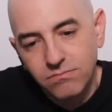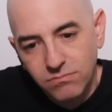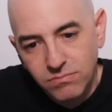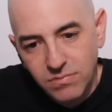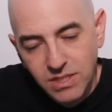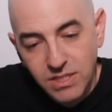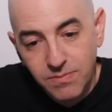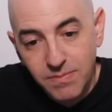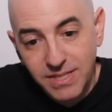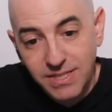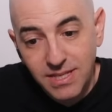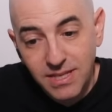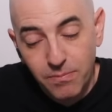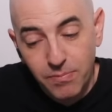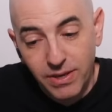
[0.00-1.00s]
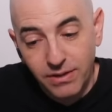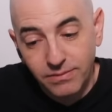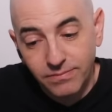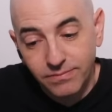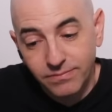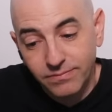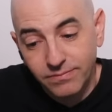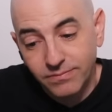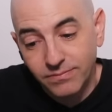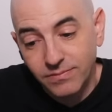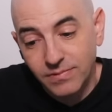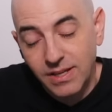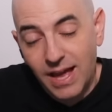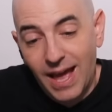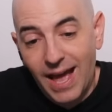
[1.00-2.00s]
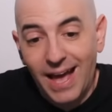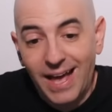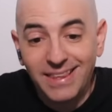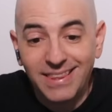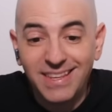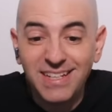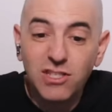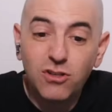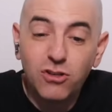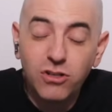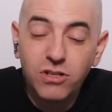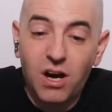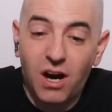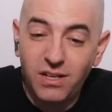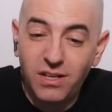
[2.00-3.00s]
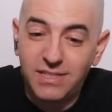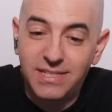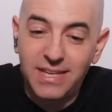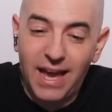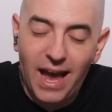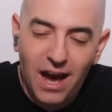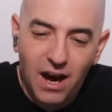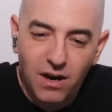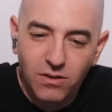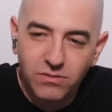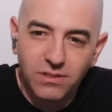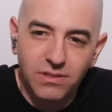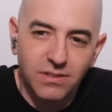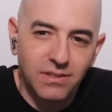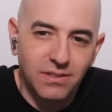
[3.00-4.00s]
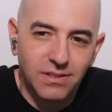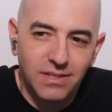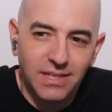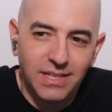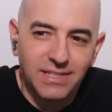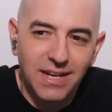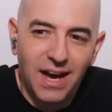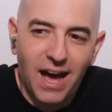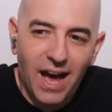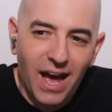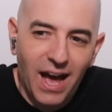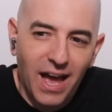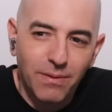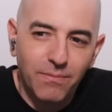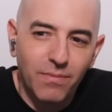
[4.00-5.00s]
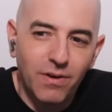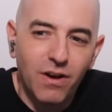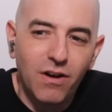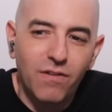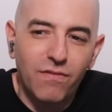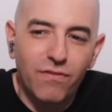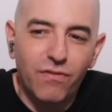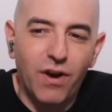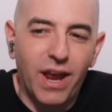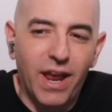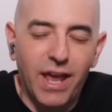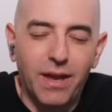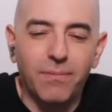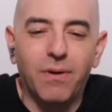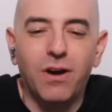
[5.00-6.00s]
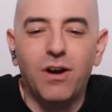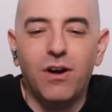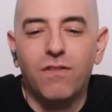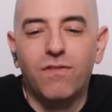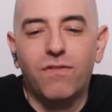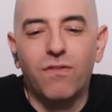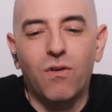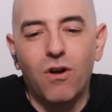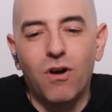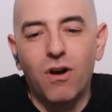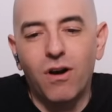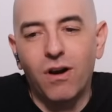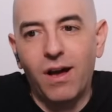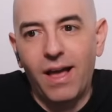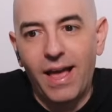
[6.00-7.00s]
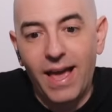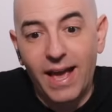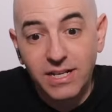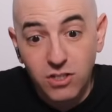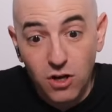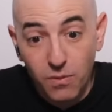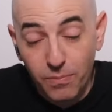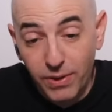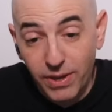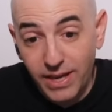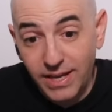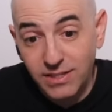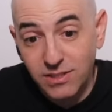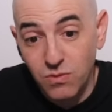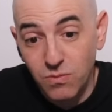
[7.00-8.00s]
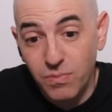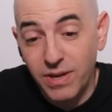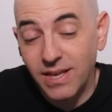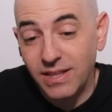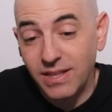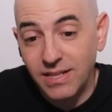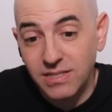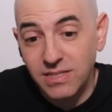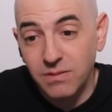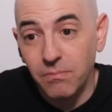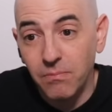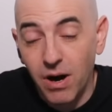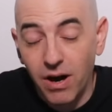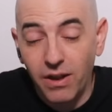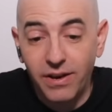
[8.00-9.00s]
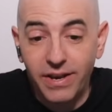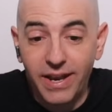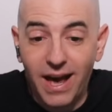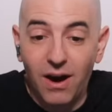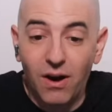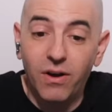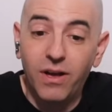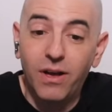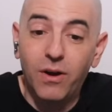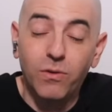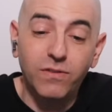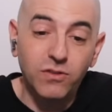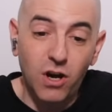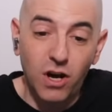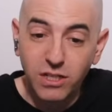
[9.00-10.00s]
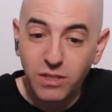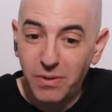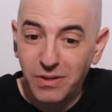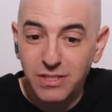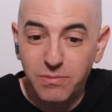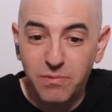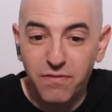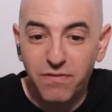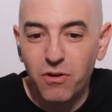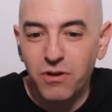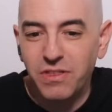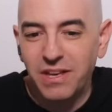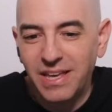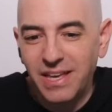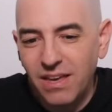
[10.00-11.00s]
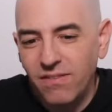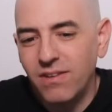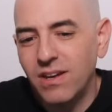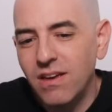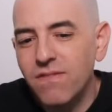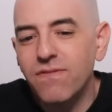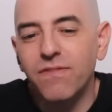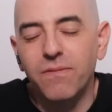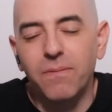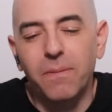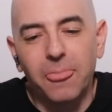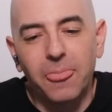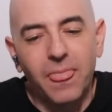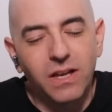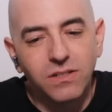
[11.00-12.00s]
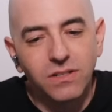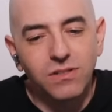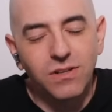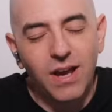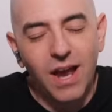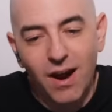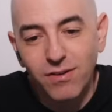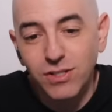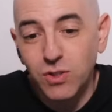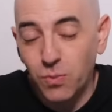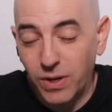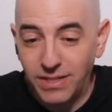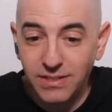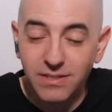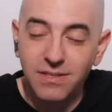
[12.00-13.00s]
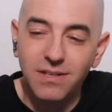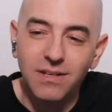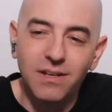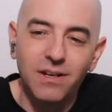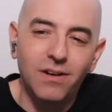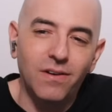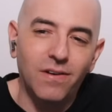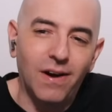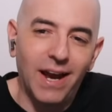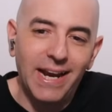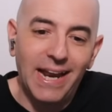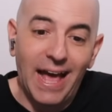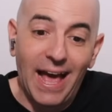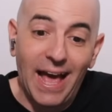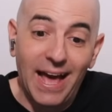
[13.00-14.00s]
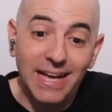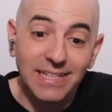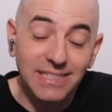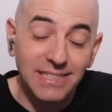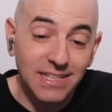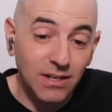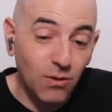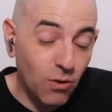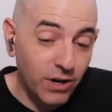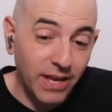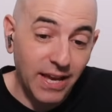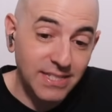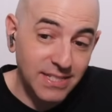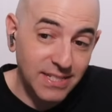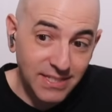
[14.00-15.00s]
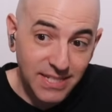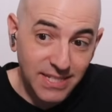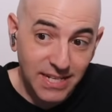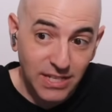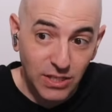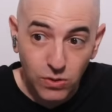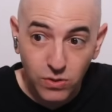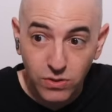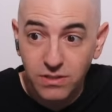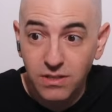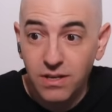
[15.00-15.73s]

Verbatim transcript: dismiss the appeal. And this could cut down the time frame for XRP to be in this mud. Now, we've talked about this before that even if Harris wins, right, and the court case continues,